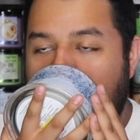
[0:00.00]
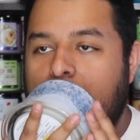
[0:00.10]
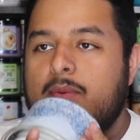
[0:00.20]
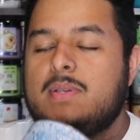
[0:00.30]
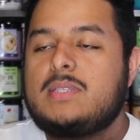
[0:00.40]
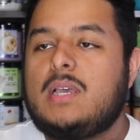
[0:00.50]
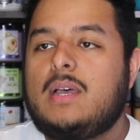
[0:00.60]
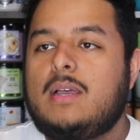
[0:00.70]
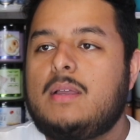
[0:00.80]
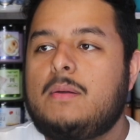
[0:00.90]
It was
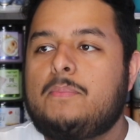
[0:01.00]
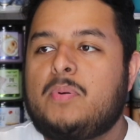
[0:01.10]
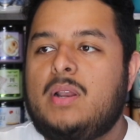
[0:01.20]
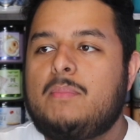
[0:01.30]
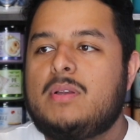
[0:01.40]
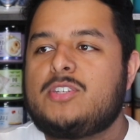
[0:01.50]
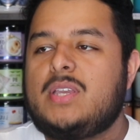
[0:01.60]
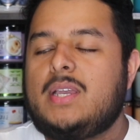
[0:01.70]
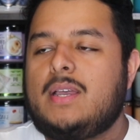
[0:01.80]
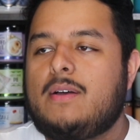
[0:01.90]
pretty much
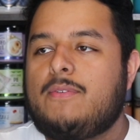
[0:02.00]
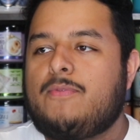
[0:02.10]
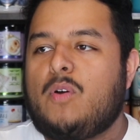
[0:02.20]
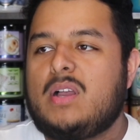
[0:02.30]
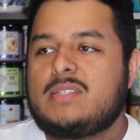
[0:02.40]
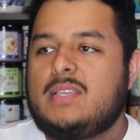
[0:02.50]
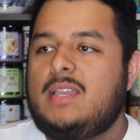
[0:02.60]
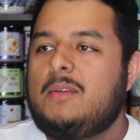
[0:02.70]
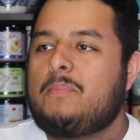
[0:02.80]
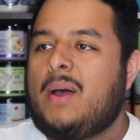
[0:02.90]
like a
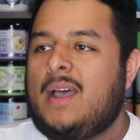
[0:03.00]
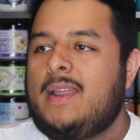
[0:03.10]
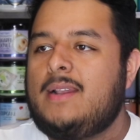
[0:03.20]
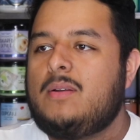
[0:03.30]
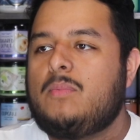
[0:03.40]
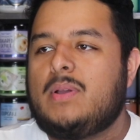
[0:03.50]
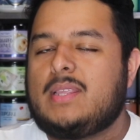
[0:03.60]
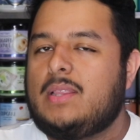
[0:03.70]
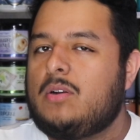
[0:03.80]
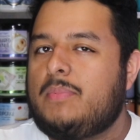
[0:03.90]
frosty pine with
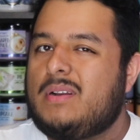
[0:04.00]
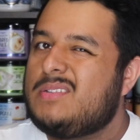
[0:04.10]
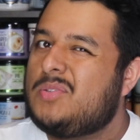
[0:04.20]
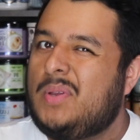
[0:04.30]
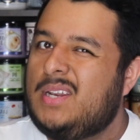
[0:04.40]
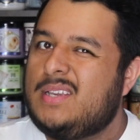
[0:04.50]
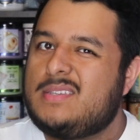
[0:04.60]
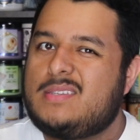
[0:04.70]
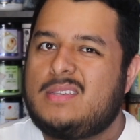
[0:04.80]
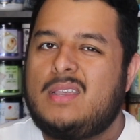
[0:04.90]
a little bit of
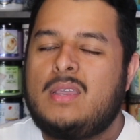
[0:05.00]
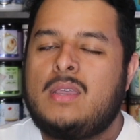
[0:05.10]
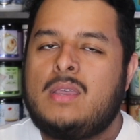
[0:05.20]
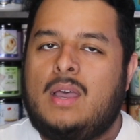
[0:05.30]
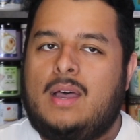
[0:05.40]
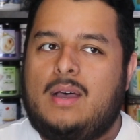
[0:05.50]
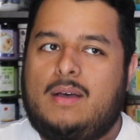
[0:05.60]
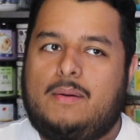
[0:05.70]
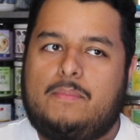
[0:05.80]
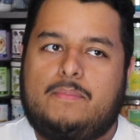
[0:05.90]
sweetness.
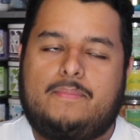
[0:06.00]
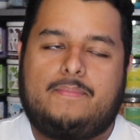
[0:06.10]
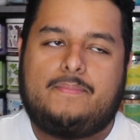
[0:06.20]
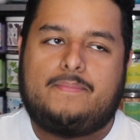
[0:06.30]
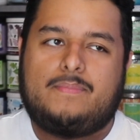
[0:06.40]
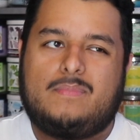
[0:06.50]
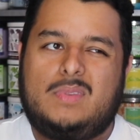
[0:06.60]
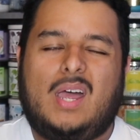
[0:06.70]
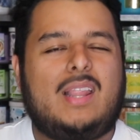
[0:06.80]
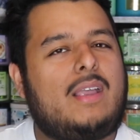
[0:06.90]
Not
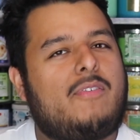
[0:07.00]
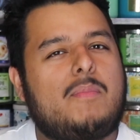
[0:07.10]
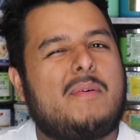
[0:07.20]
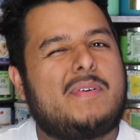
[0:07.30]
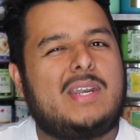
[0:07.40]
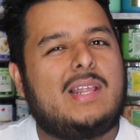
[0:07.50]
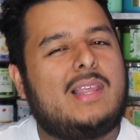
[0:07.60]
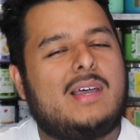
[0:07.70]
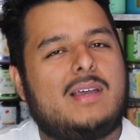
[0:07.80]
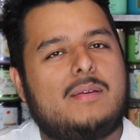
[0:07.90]
like from a
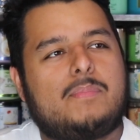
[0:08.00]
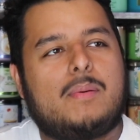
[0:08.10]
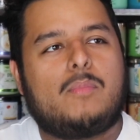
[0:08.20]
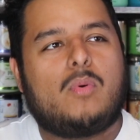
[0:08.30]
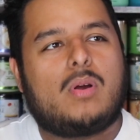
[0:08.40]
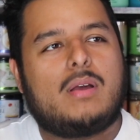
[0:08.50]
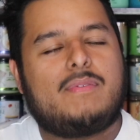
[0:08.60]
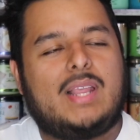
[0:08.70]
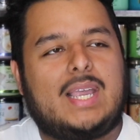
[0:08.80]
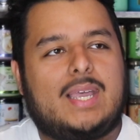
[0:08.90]
vanilla, but more of
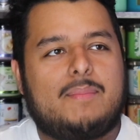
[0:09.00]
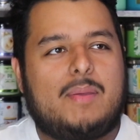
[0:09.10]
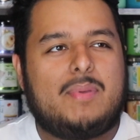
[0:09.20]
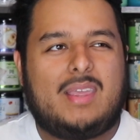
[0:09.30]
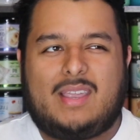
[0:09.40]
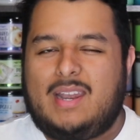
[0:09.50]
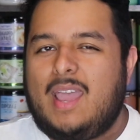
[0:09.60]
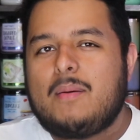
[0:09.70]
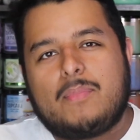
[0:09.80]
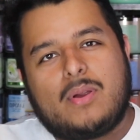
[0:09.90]
like maybe like an
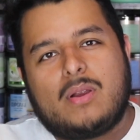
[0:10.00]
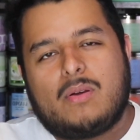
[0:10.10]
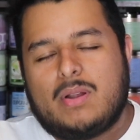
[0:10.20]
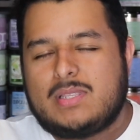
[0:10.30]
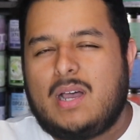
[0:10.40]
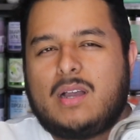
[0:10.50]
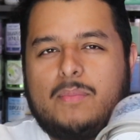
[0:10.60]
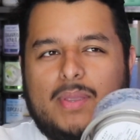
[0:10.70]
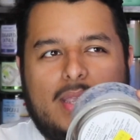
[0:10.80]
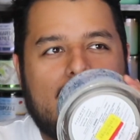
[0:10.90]
amber or a
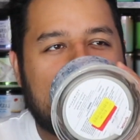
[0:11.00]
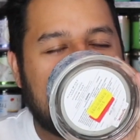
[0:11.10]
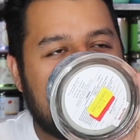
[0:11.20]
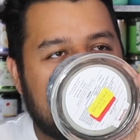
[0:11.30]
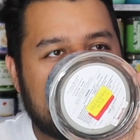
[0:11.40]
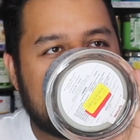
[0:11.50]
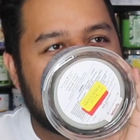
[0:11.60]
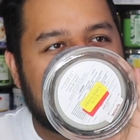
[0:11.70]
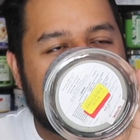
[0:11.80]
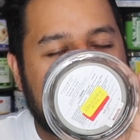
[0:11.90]
tonka bean.
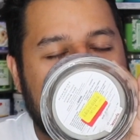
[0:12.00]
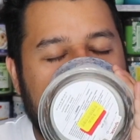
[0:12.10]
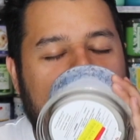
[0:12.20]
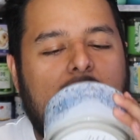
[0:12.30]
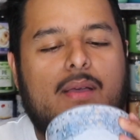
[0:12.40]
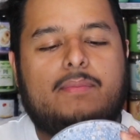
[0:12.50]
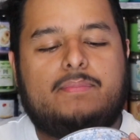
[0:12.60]
But yeah,